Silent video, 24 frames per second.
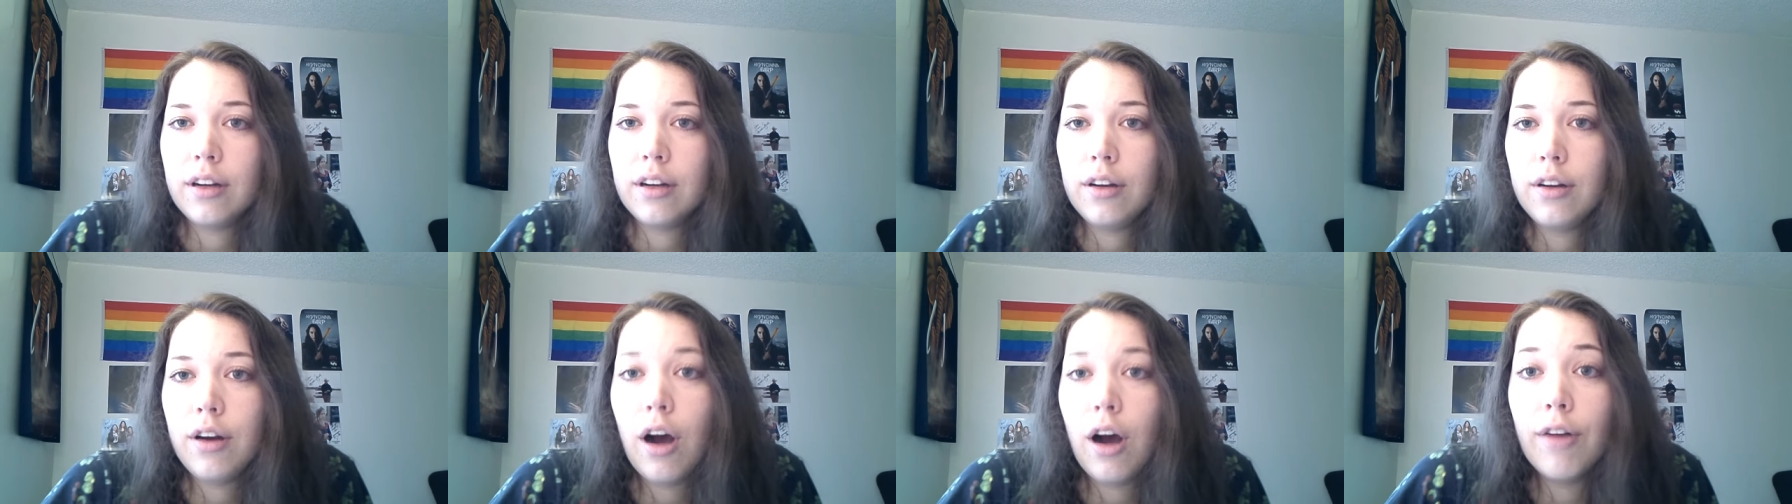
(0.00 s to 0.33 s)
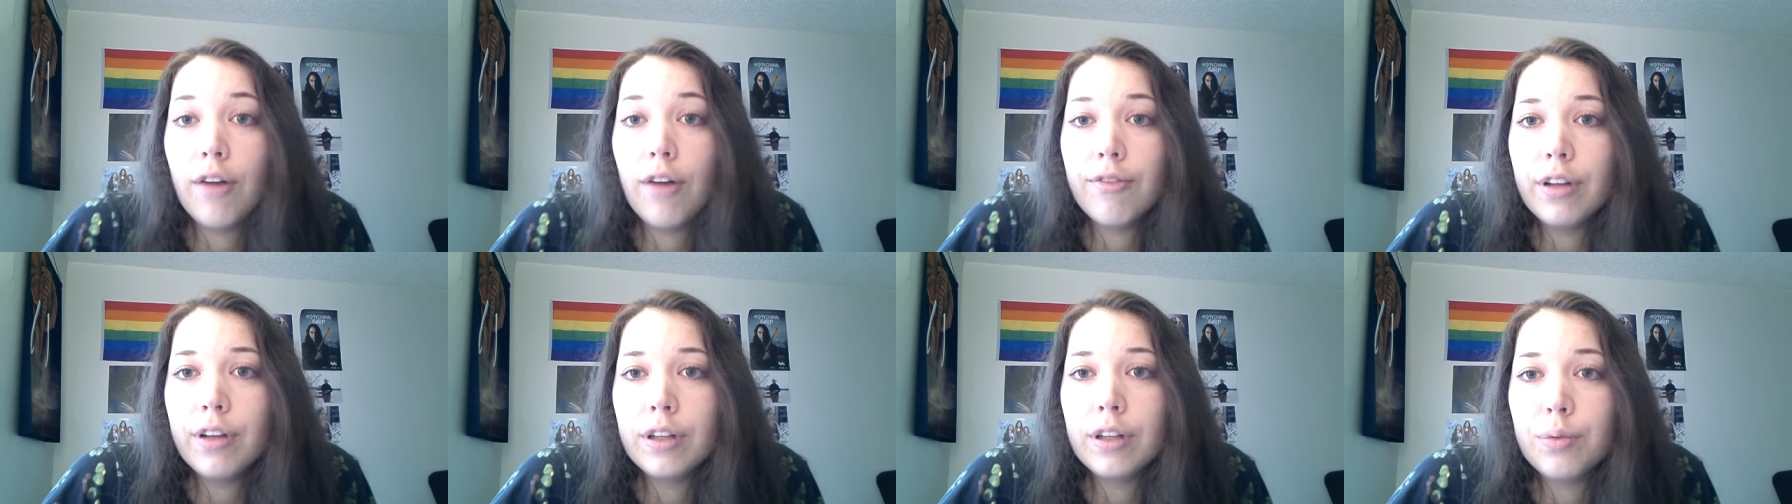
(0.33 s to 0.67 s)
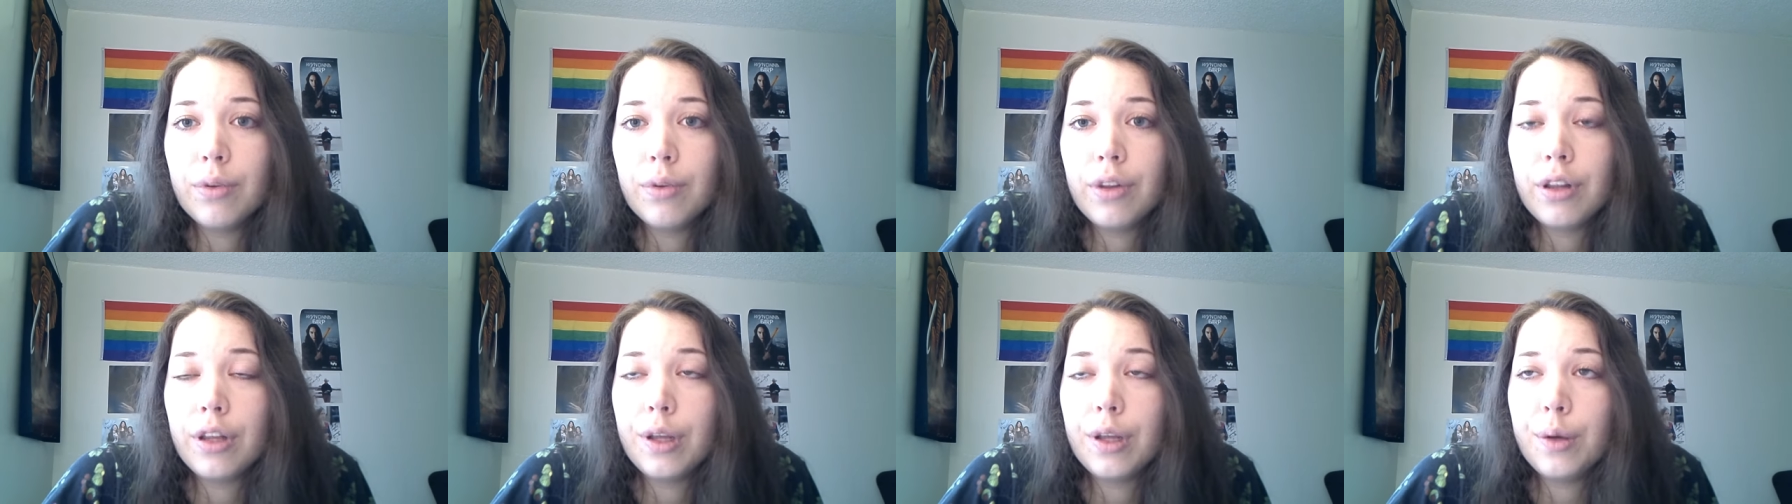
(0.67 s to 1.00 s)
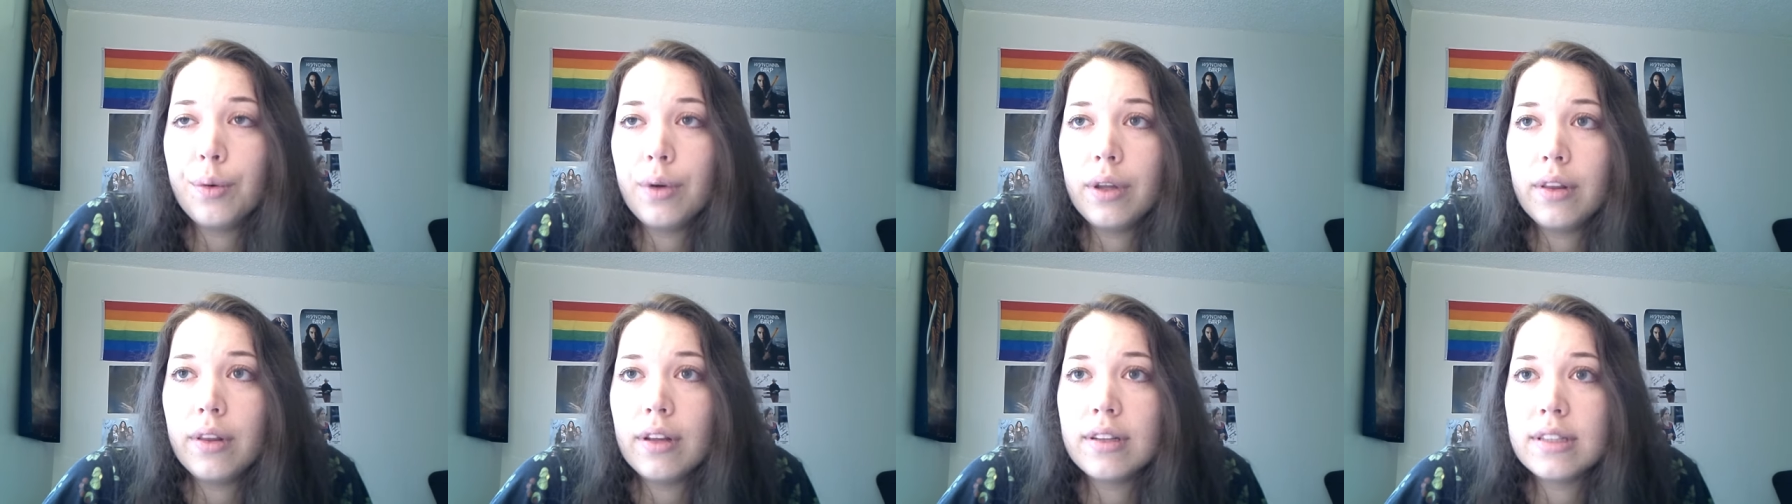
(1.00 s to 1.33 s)
conflict with
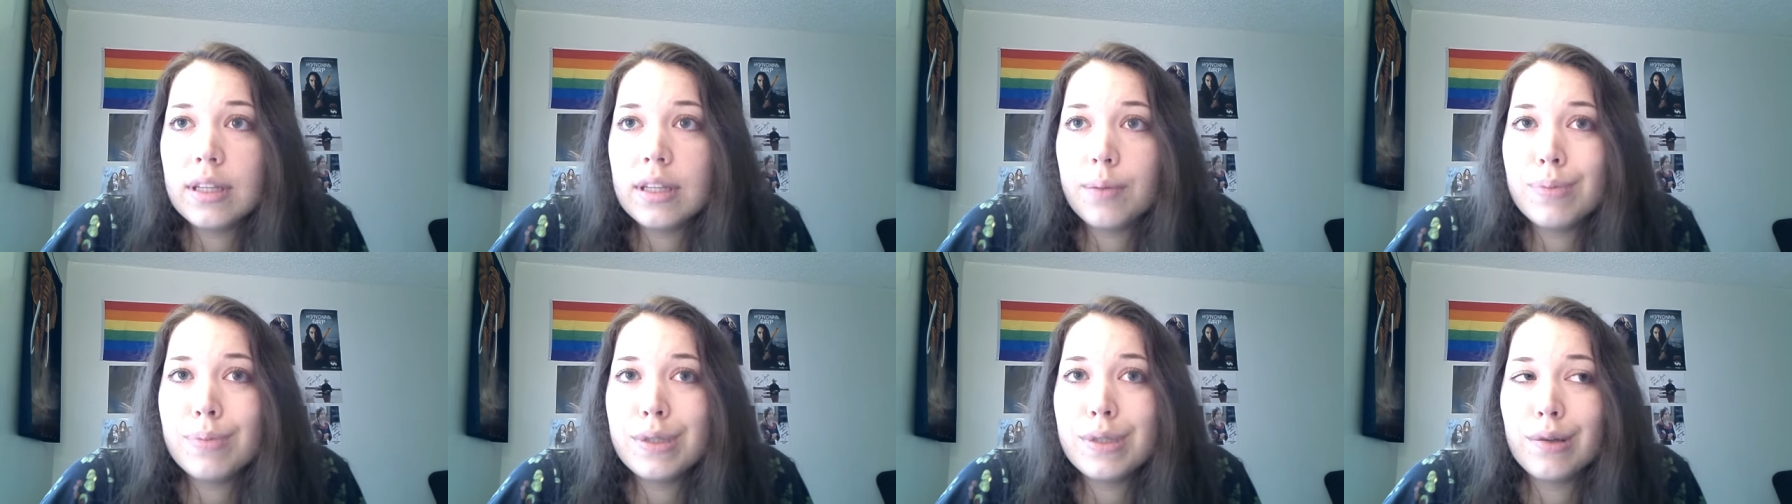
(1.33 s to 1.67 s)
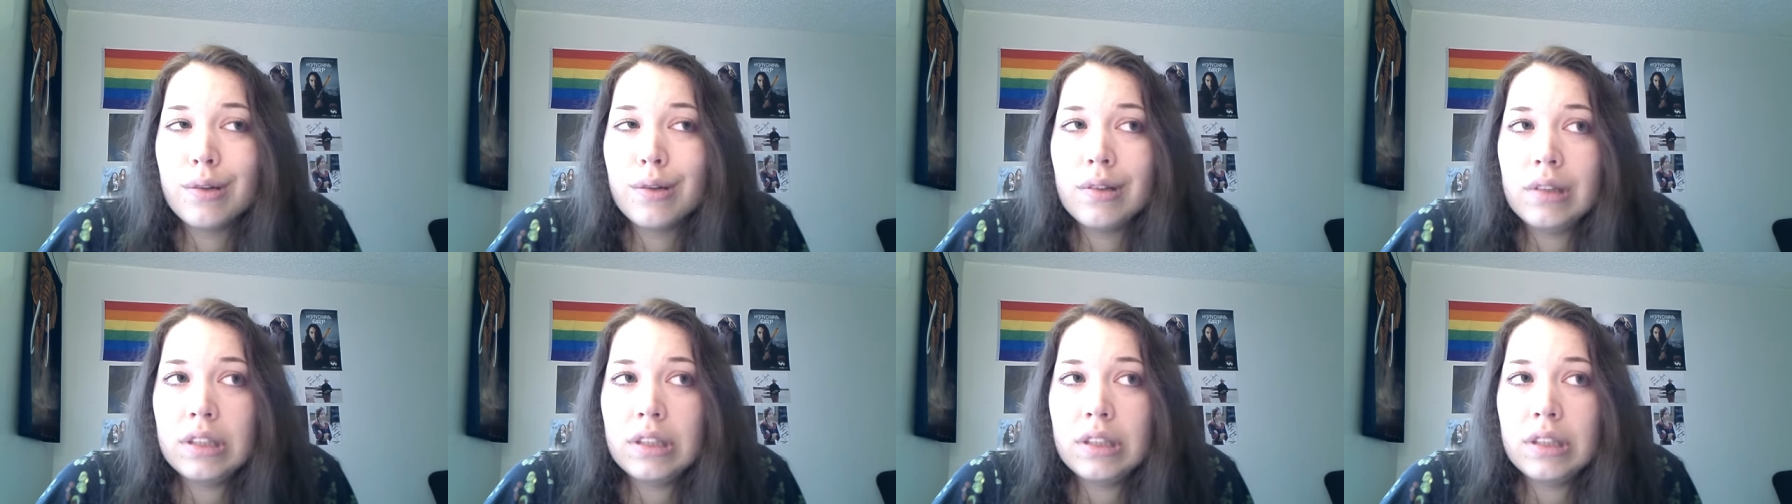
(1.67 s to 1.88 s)
Hughie this episode.